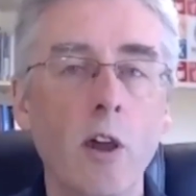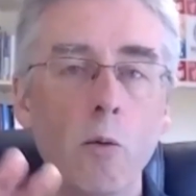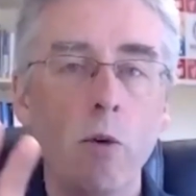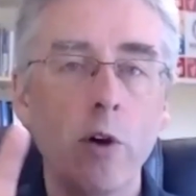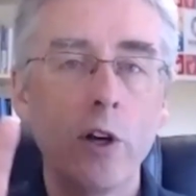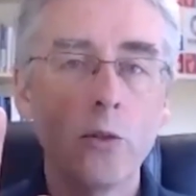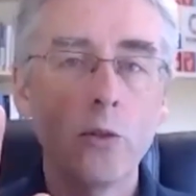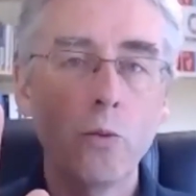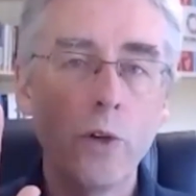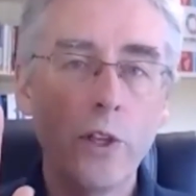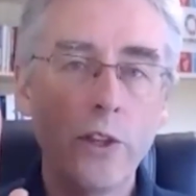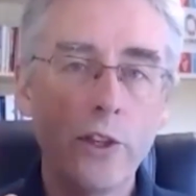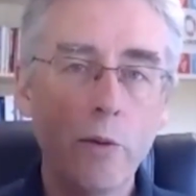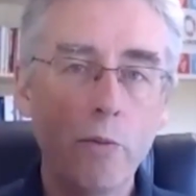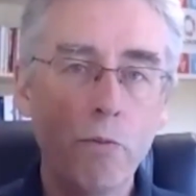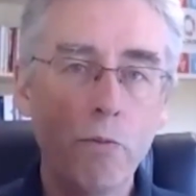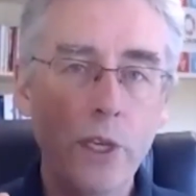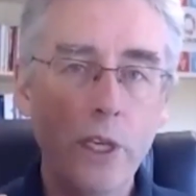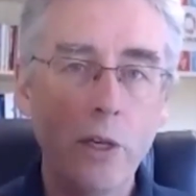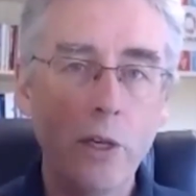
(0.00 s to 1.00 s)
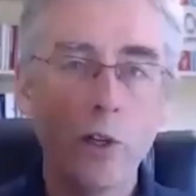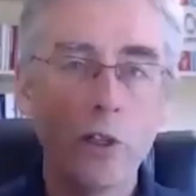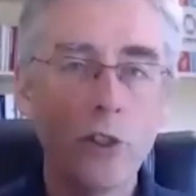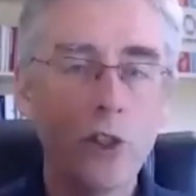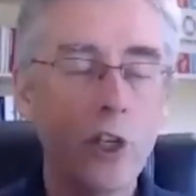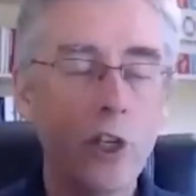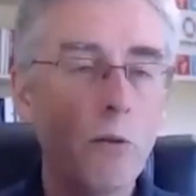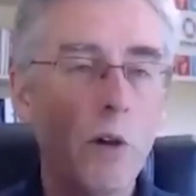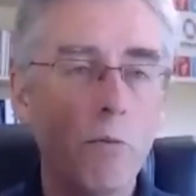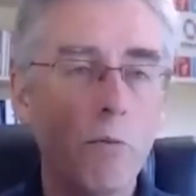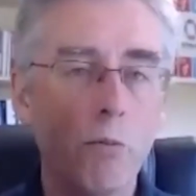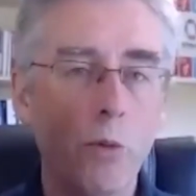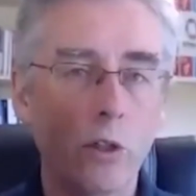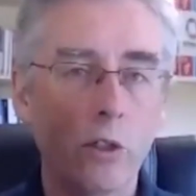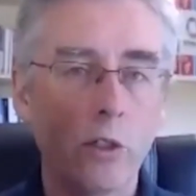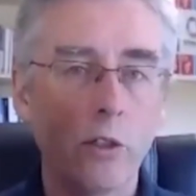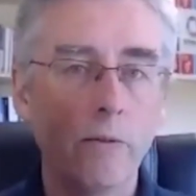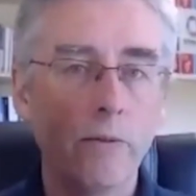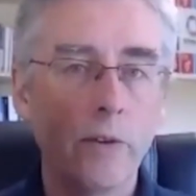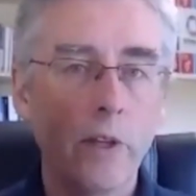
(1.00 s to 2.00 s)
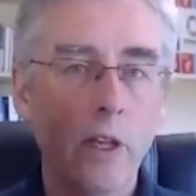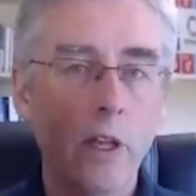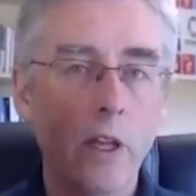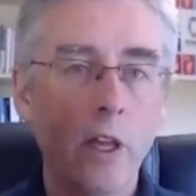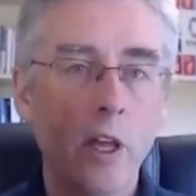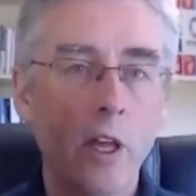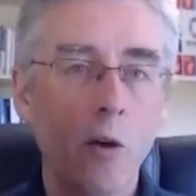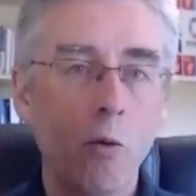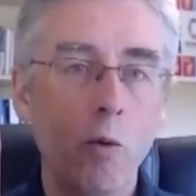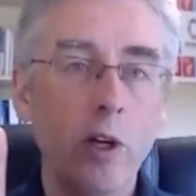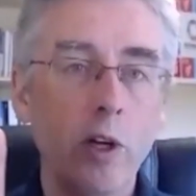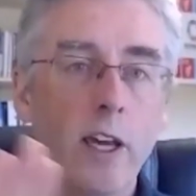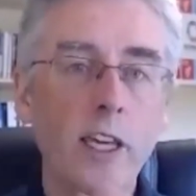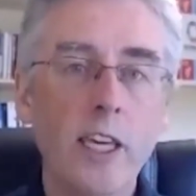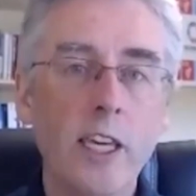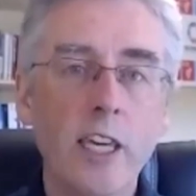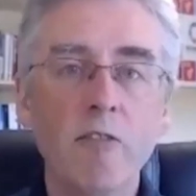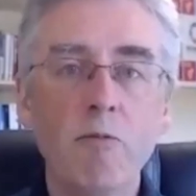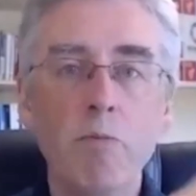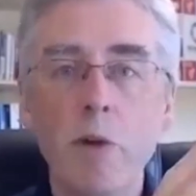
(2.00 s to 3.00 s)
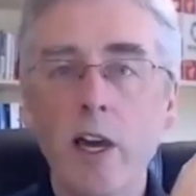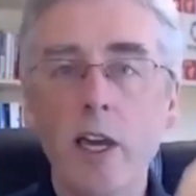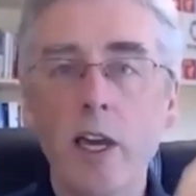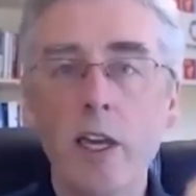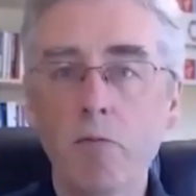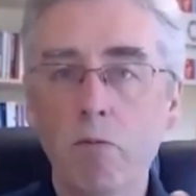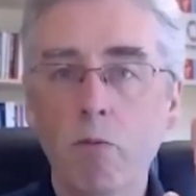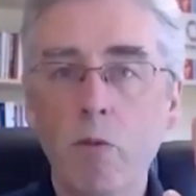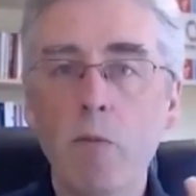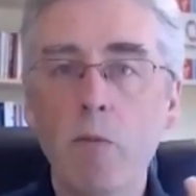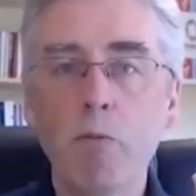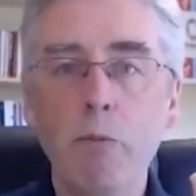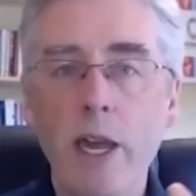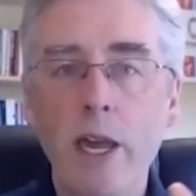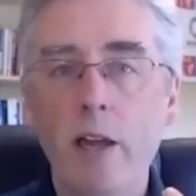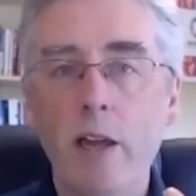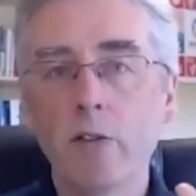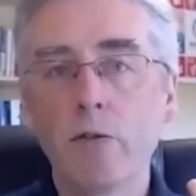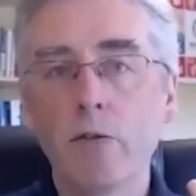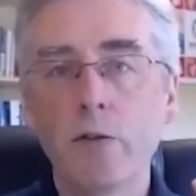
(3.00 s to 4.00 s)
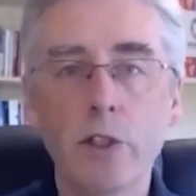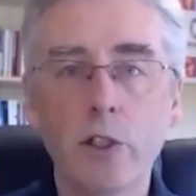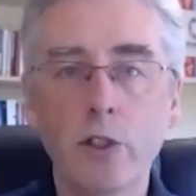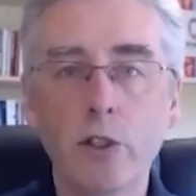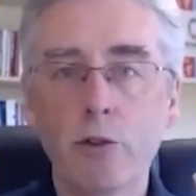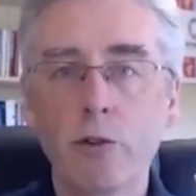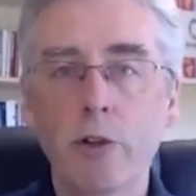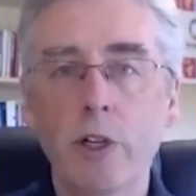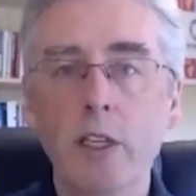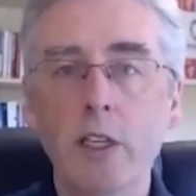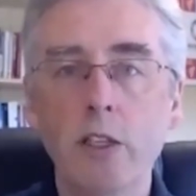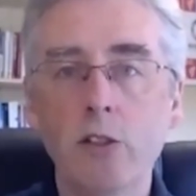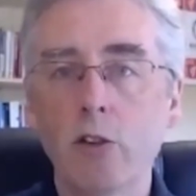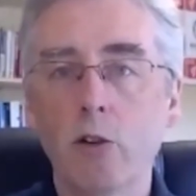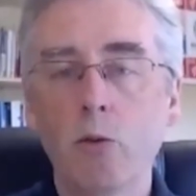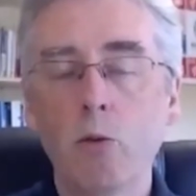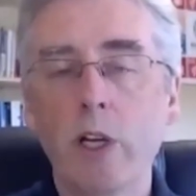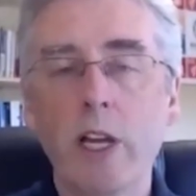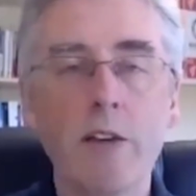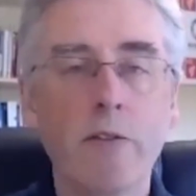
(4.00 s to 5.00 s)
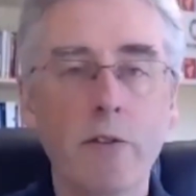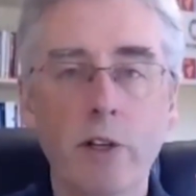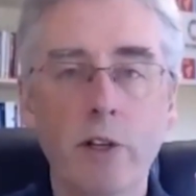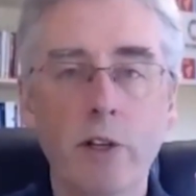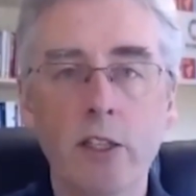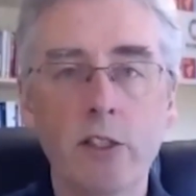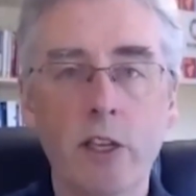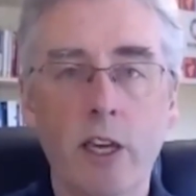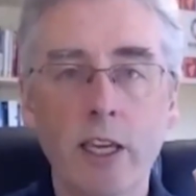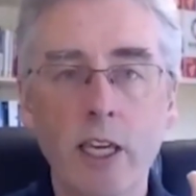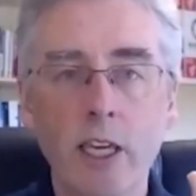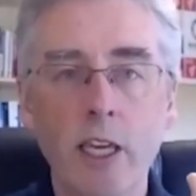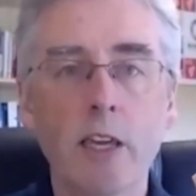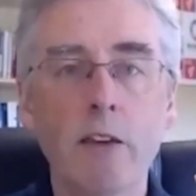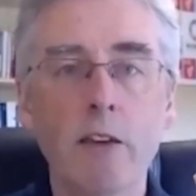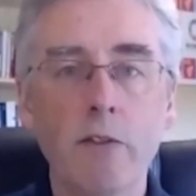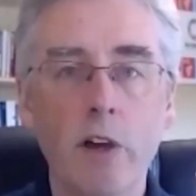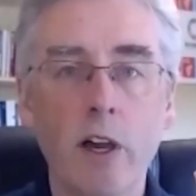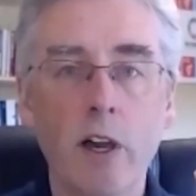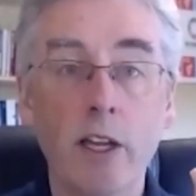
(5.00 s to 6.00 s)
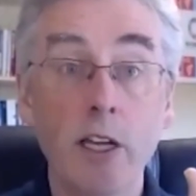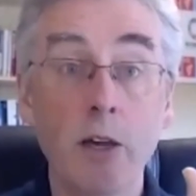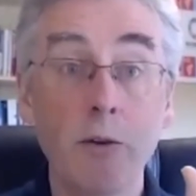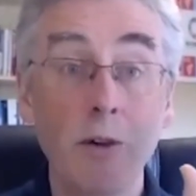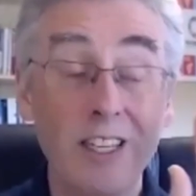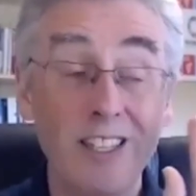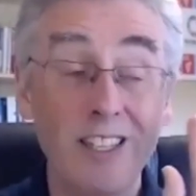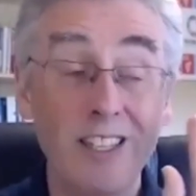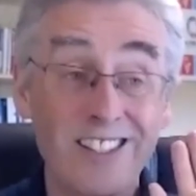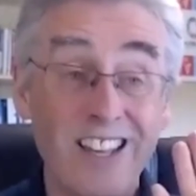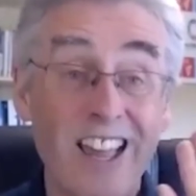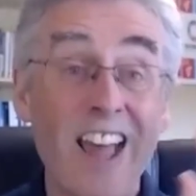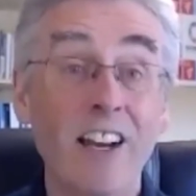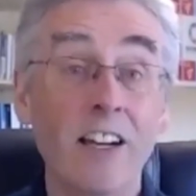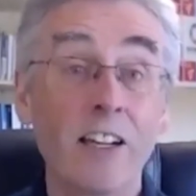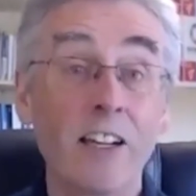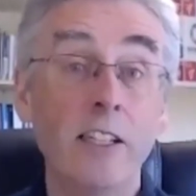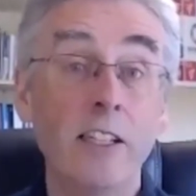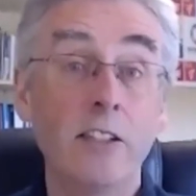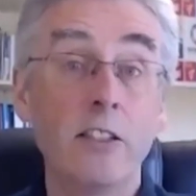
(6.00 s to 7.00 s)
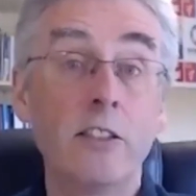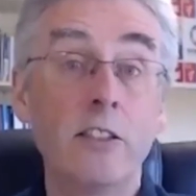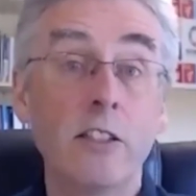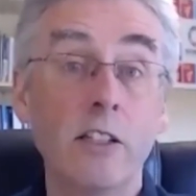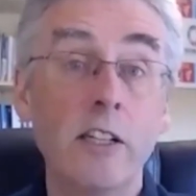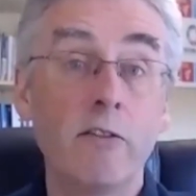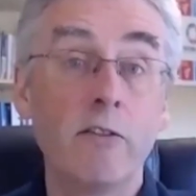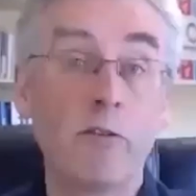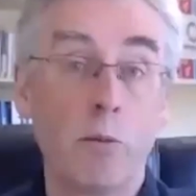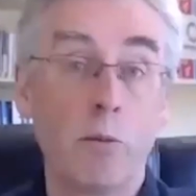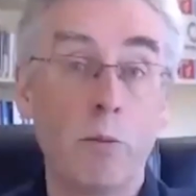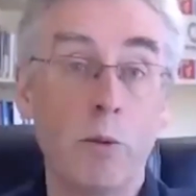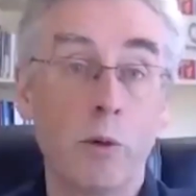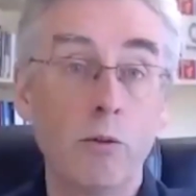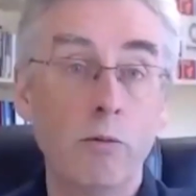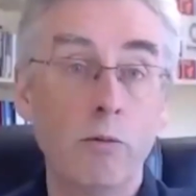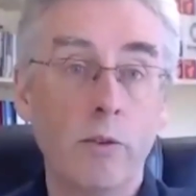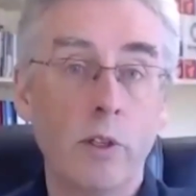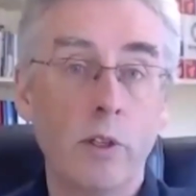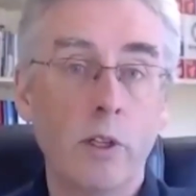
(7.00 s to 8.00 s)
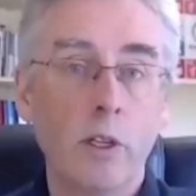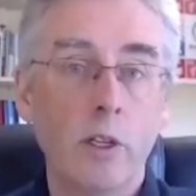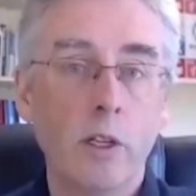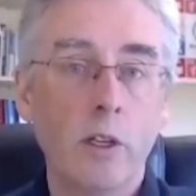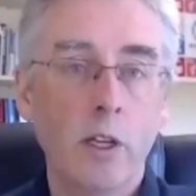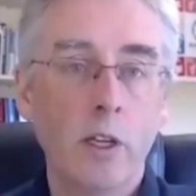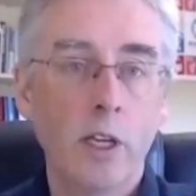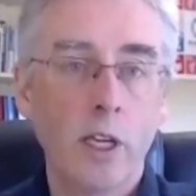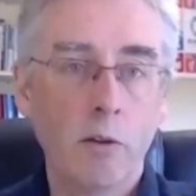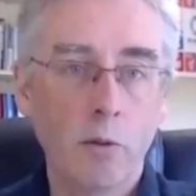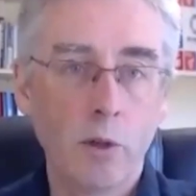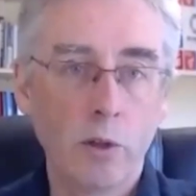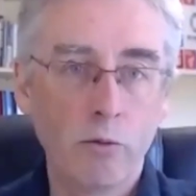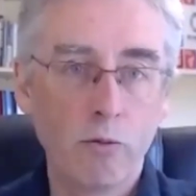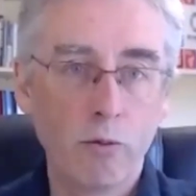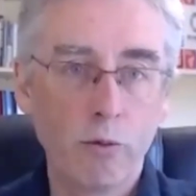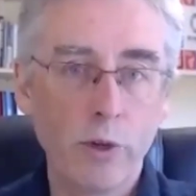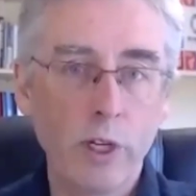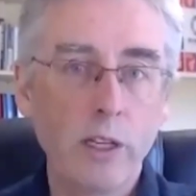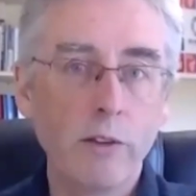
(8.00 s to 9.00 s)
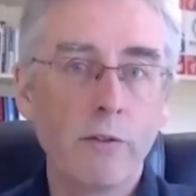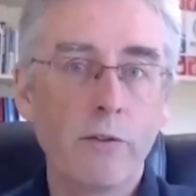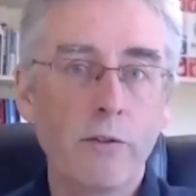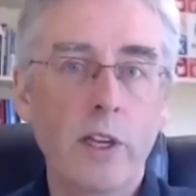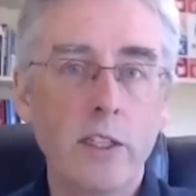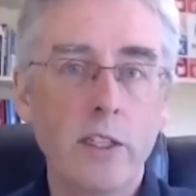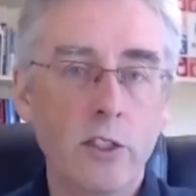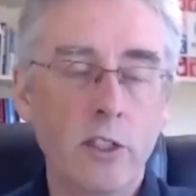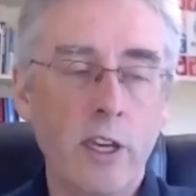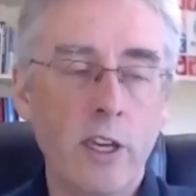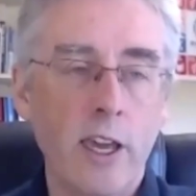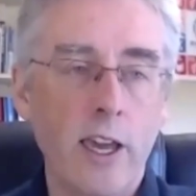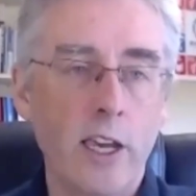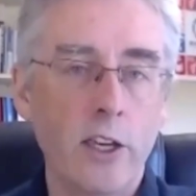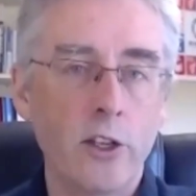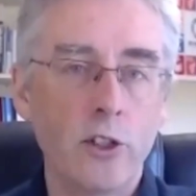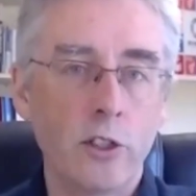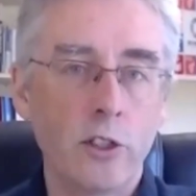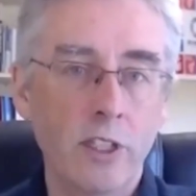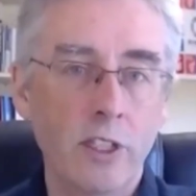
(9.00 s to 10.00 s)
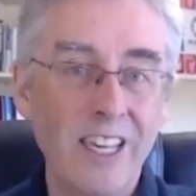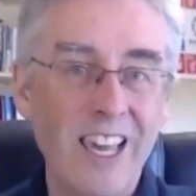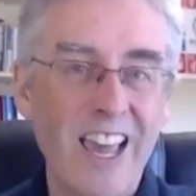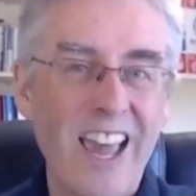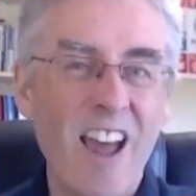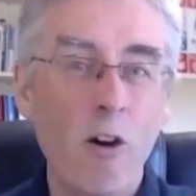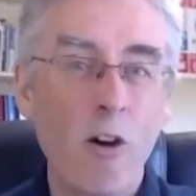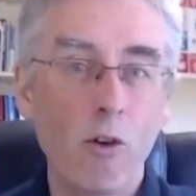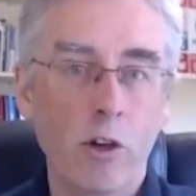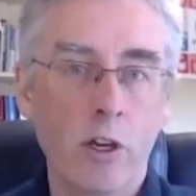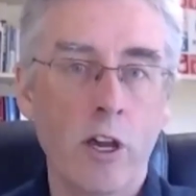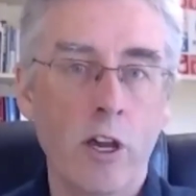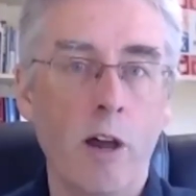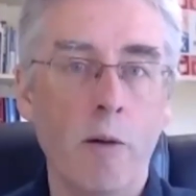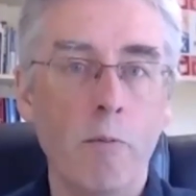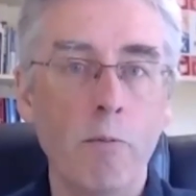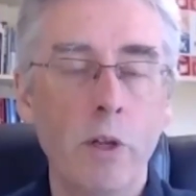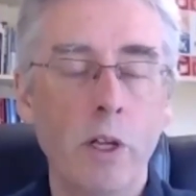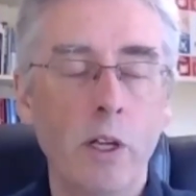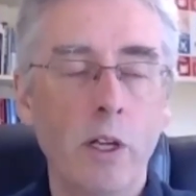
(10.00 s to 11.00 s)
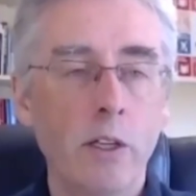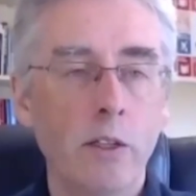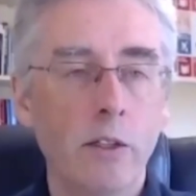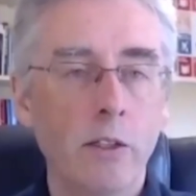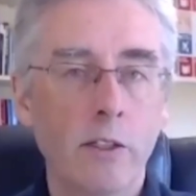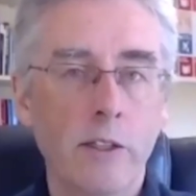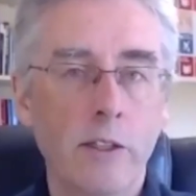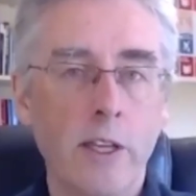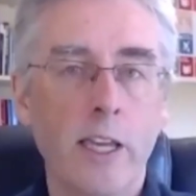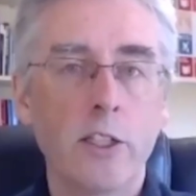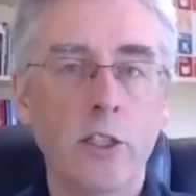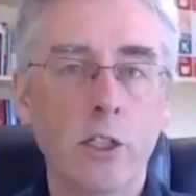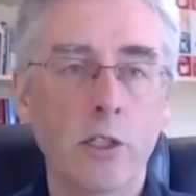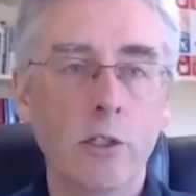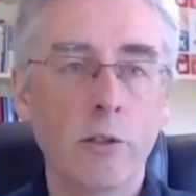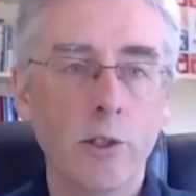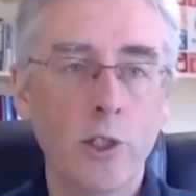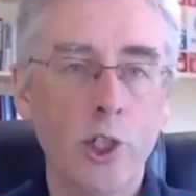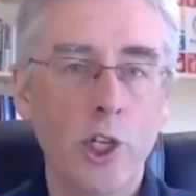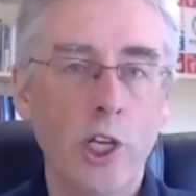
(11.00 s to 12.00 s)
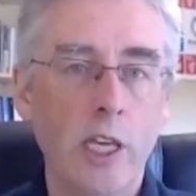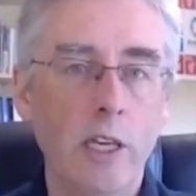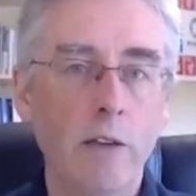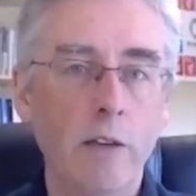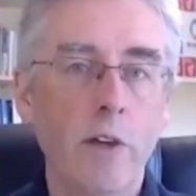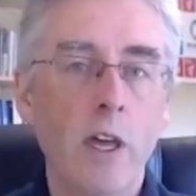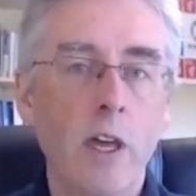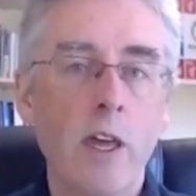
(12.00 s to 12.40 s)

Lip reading: Whereas with the B1G1 model, when I give my £1 for the trees or whatever it is I give, I know exactly the deliverable with ring-fence cash, the outcome that that's going to achieve.